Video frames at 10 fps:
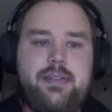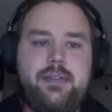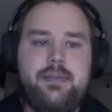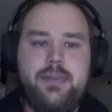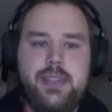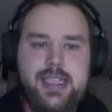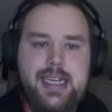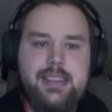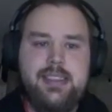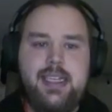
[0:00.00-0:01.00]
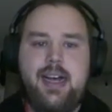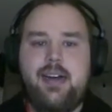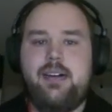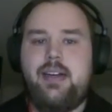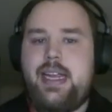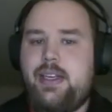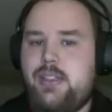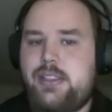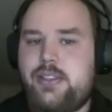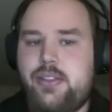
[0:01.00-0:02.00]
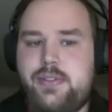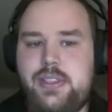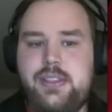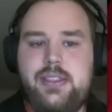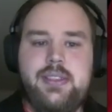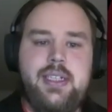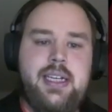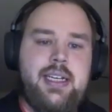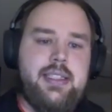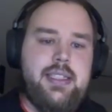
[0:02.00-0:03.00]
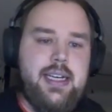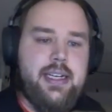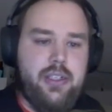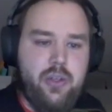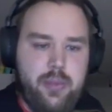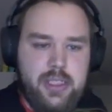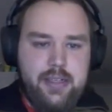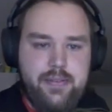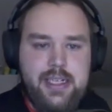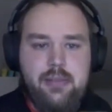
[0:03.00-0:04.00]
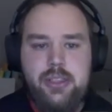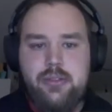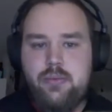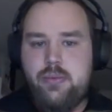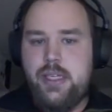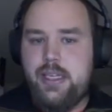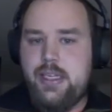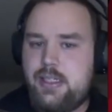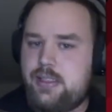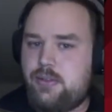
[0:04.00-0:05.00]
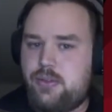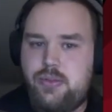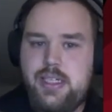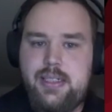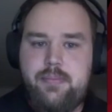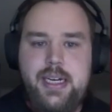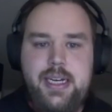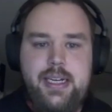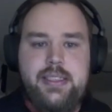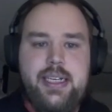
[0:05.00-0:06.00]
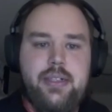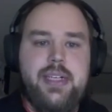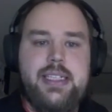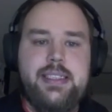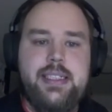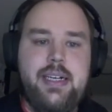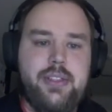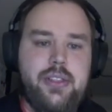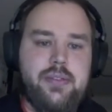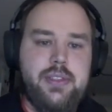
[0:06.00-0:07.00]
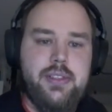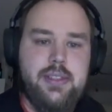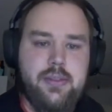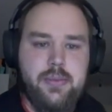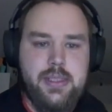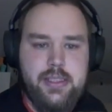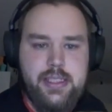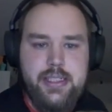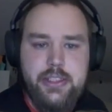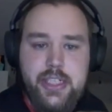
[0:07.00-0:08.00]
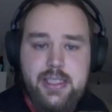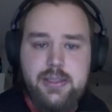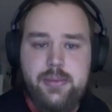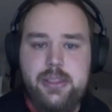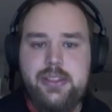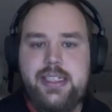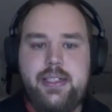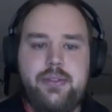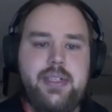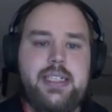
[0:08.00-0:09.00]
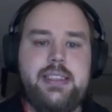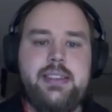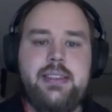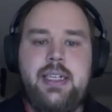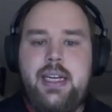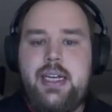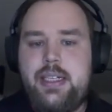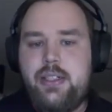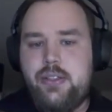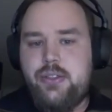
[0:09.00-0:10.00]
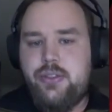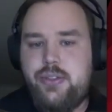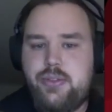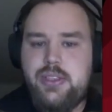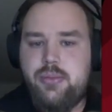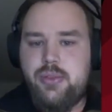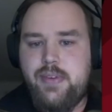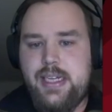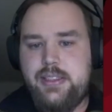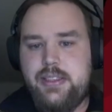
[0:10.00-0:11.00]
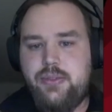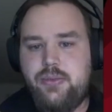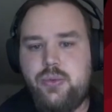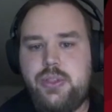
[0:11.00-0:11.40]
facades are Angular services that are globally available. We do that by decorating our services with the injectable decorator and also using provided in root.